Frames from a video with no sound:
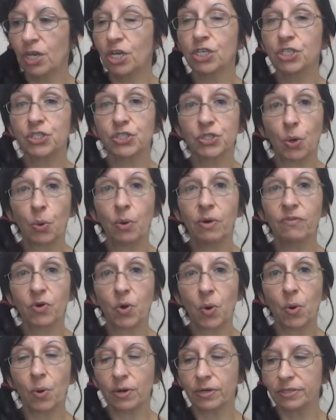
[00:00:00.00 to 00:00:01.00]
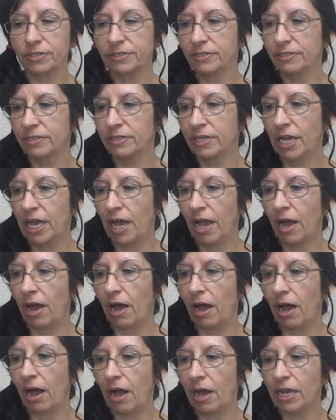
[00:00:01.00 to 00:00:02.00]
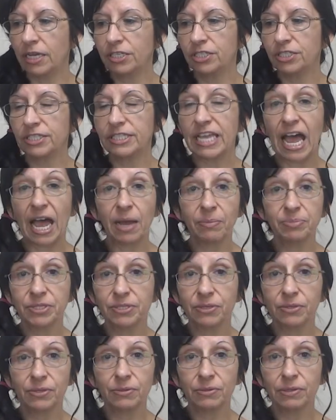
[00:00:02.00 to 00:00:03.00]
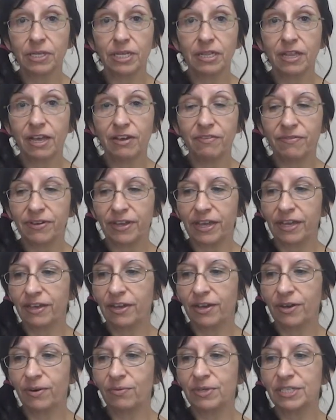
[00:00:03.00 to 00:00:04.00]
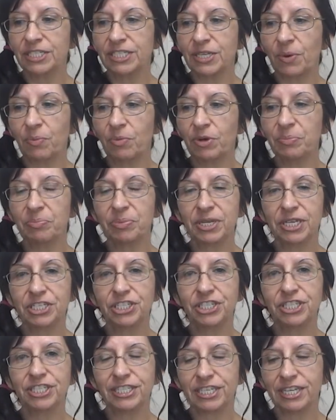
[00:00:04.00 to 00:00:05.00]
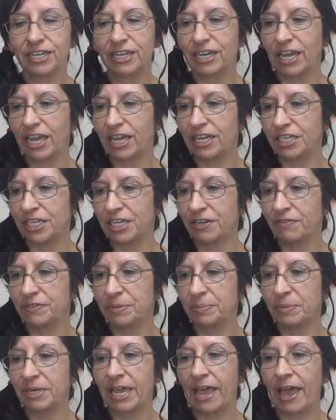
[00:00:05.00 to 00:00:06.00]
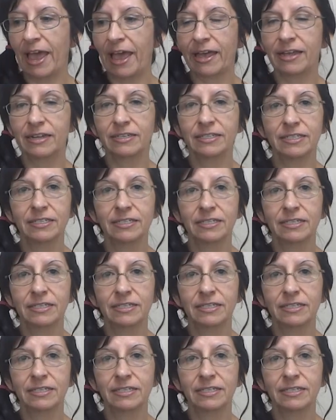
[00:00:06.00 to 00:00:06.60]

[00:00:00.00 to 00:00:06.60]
So of course, I just absolutely love it when someone pitches in and gives me a hand,